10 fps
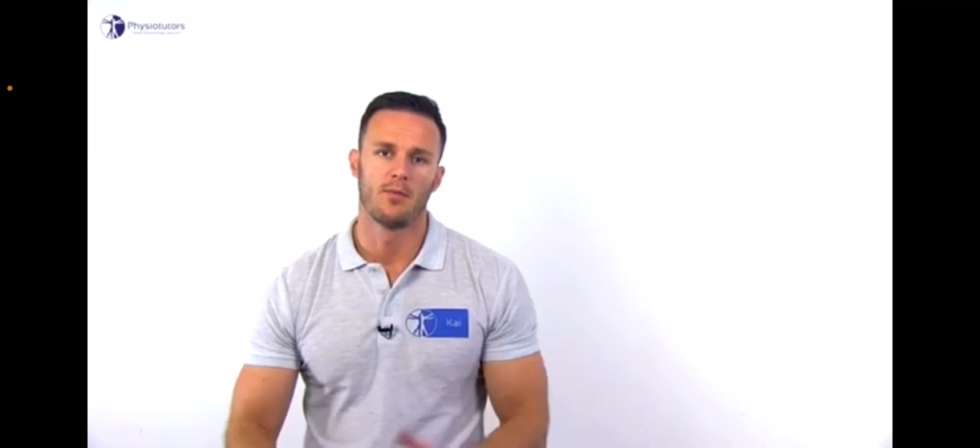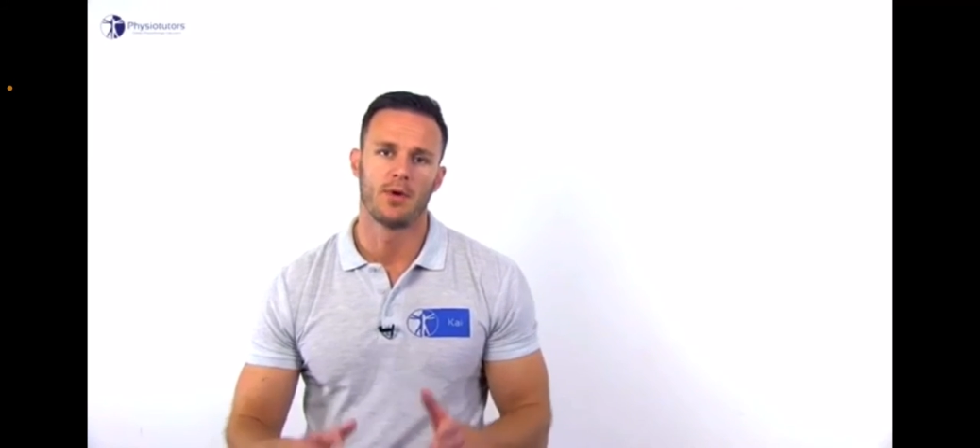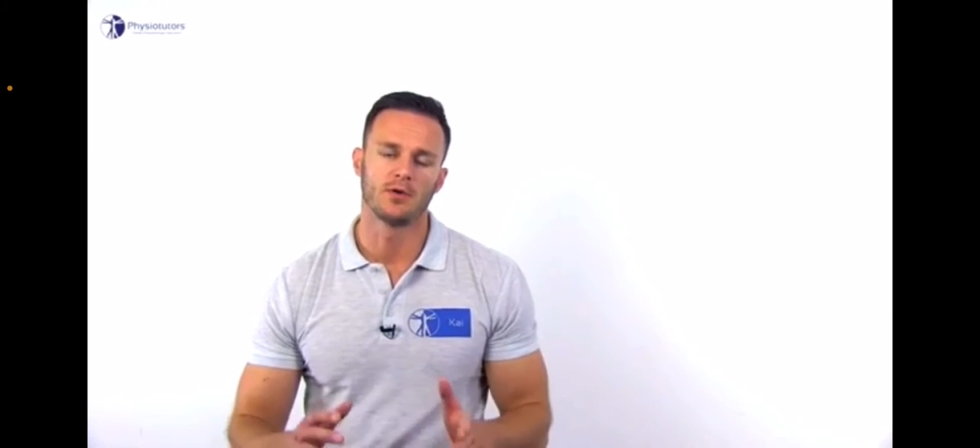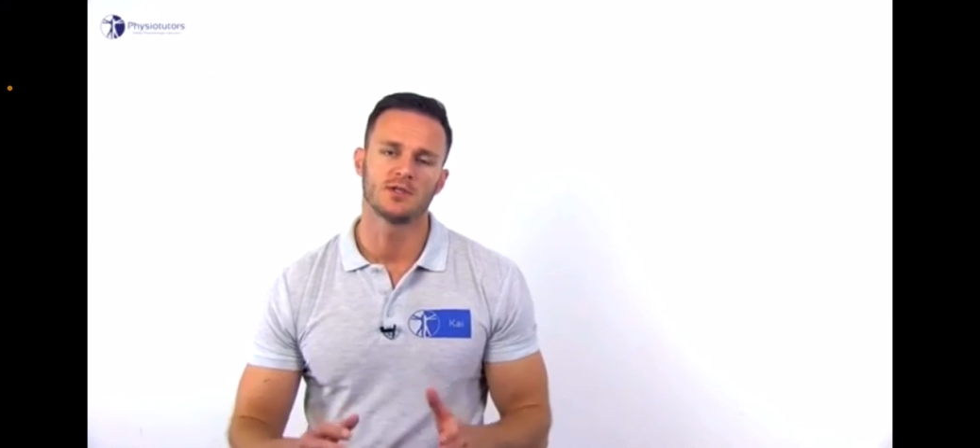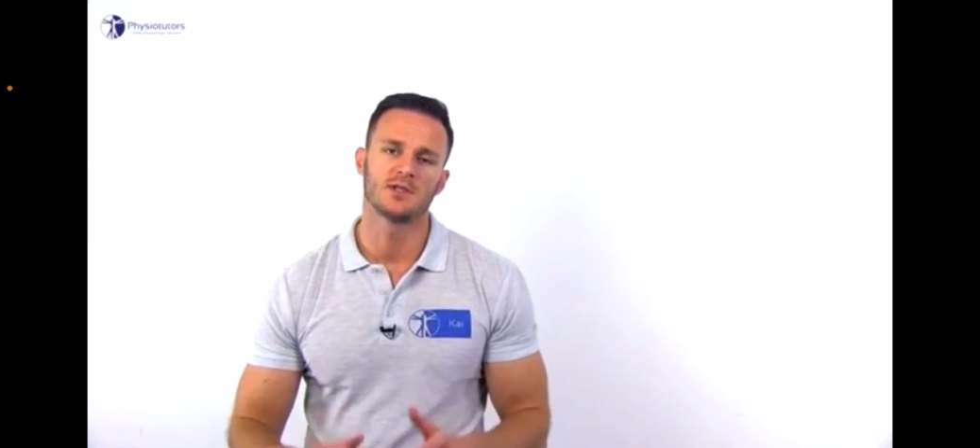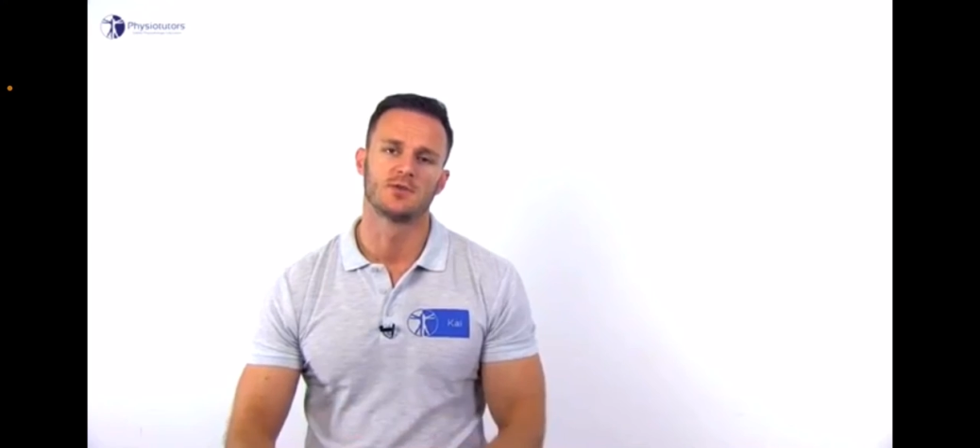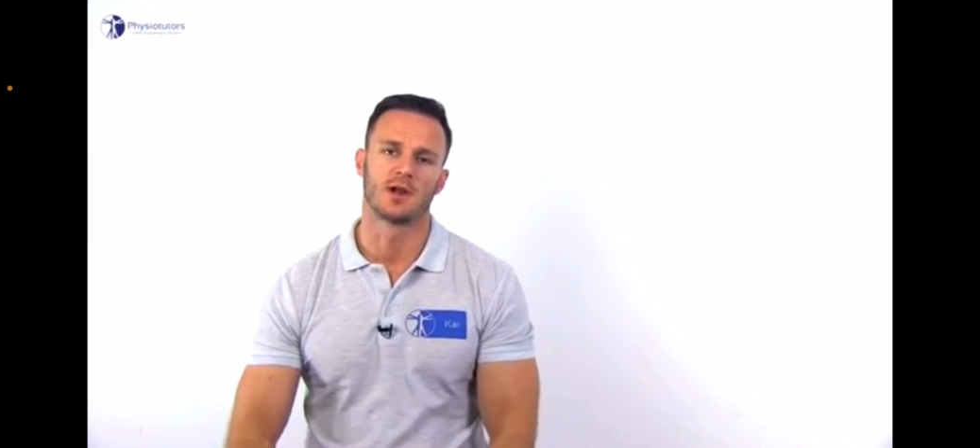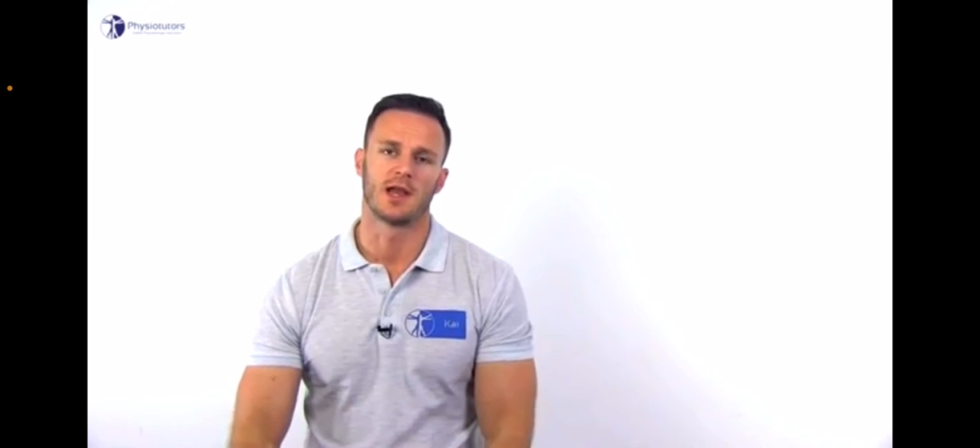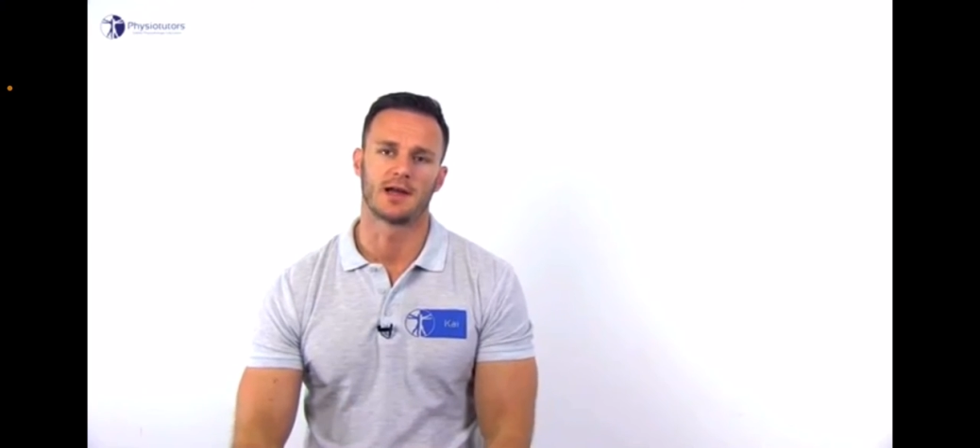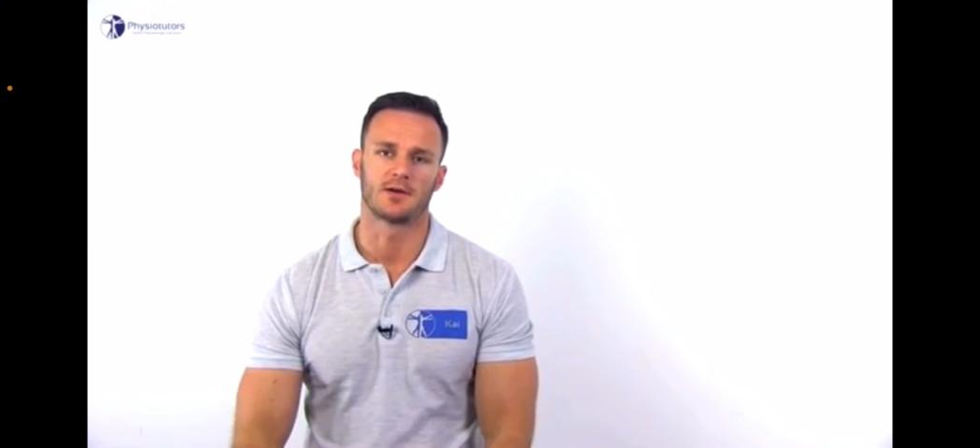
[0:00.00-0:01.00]

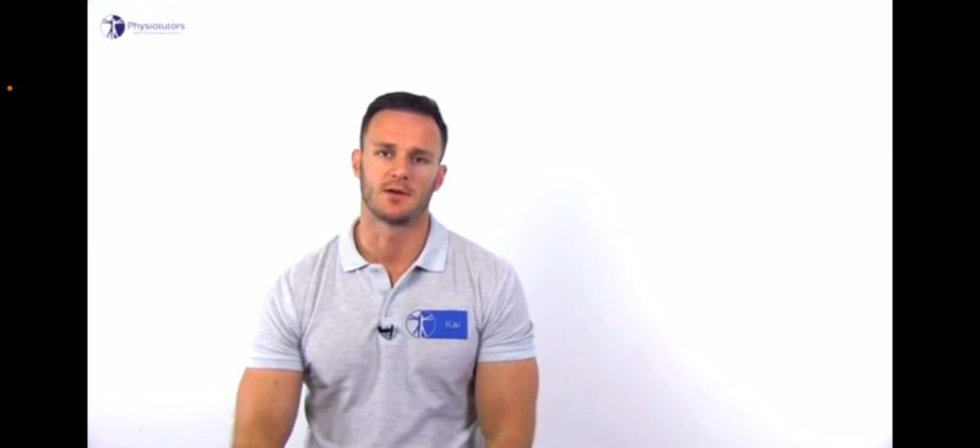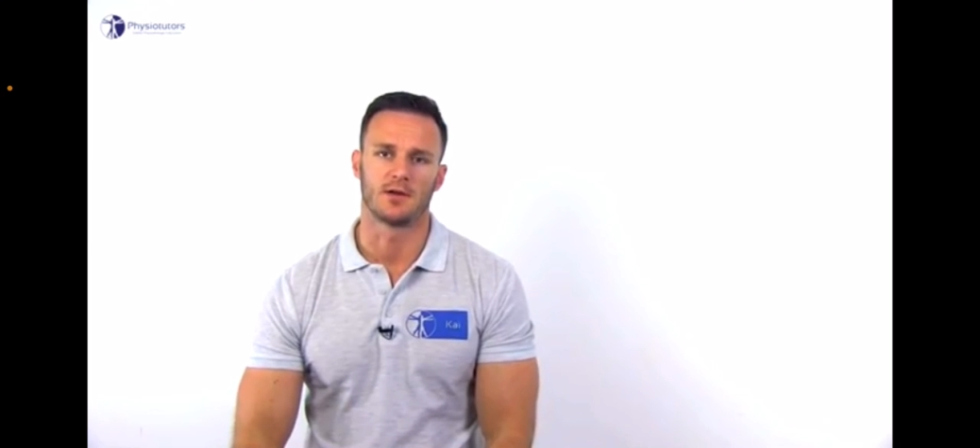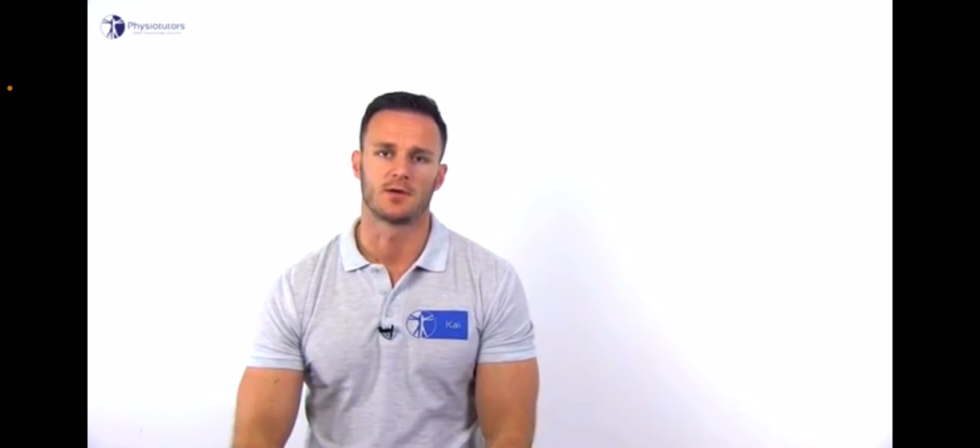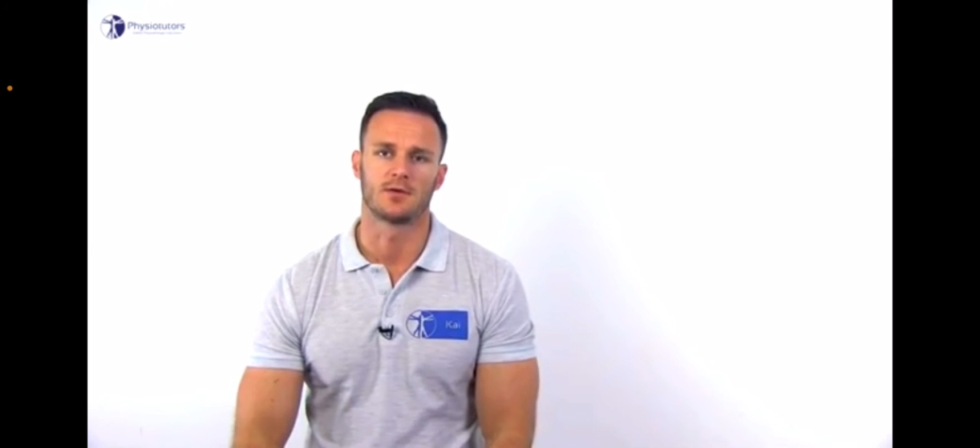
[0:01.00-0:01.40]
Posterolateral